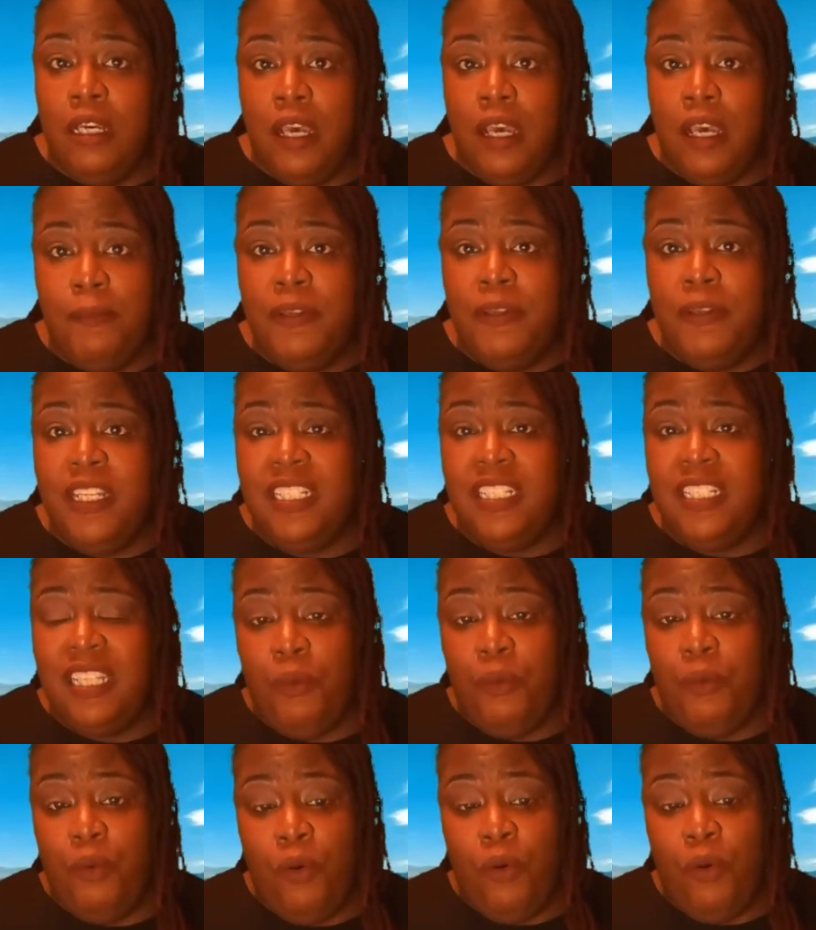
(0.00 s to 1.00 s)
companies
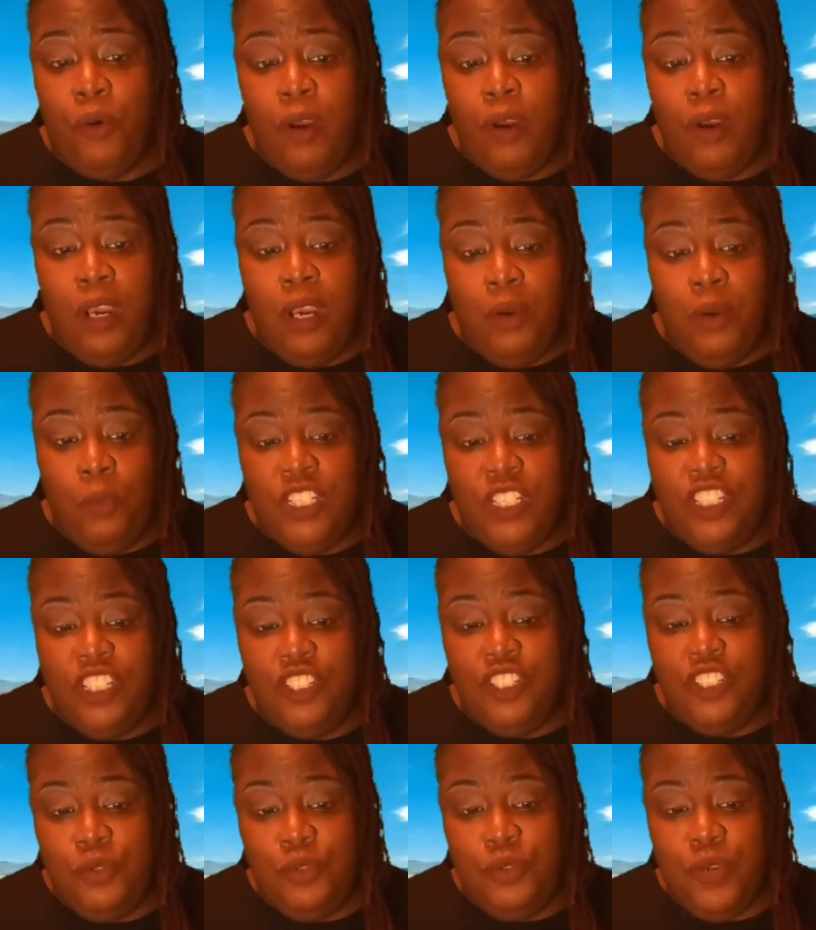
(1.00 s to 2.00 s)
that will,
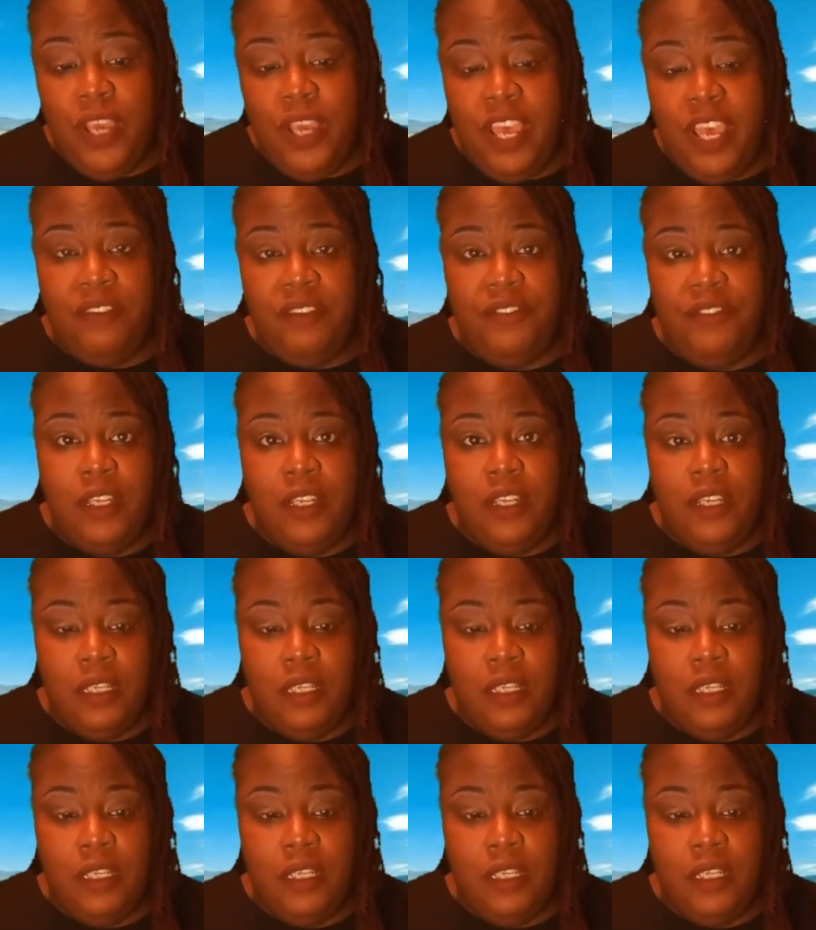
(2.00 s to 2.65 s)
once you have